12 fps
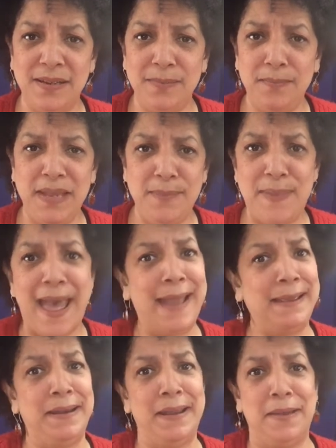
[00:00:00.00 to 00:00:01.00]
me
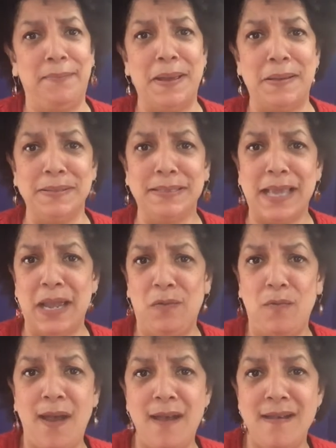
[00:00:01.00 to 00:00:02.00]
backing up. I was like,
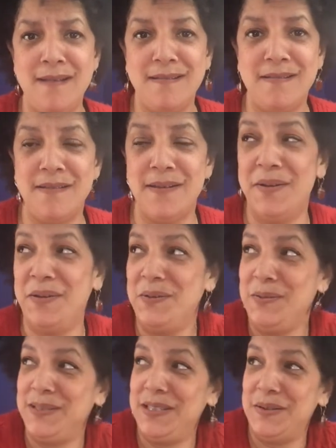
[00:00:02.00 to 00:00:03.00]

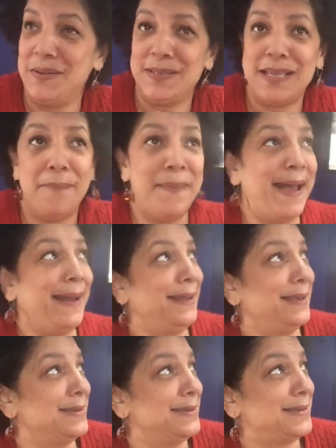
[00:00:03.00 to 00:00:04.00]
whoa,
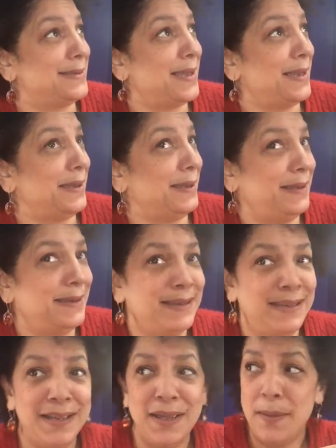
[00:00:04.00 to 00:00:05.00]
somebody is
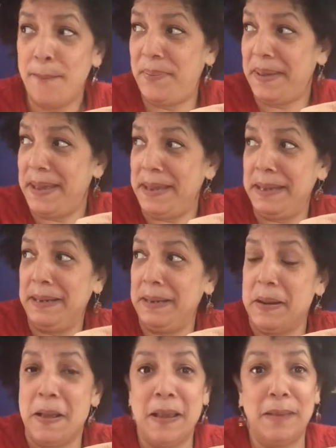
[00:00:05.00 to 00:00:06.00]
peeking
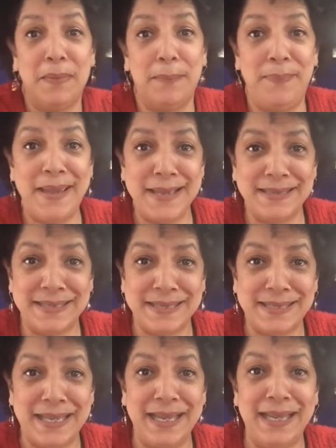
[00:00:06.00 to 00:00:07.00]
in all of my
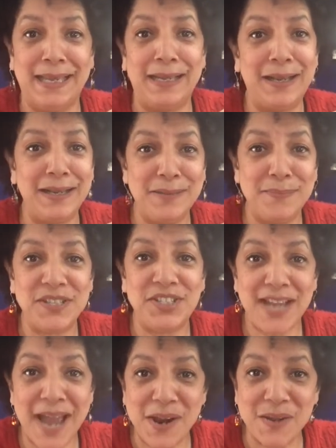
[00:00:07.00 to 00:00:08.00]
business here, all in my
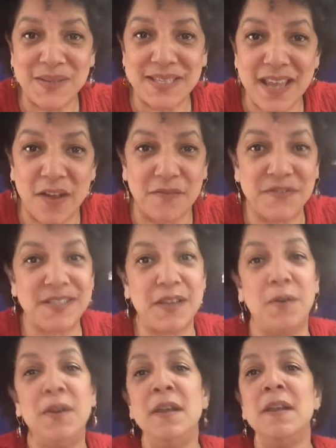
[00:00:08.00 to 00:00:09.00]
shadow self.
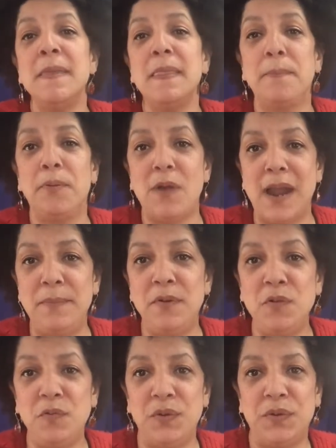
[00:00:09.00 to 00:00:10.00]
So The
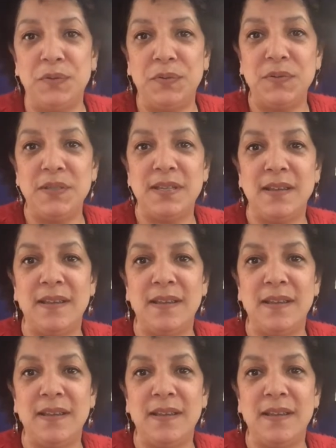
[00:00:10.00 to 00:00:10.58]
Primal Wound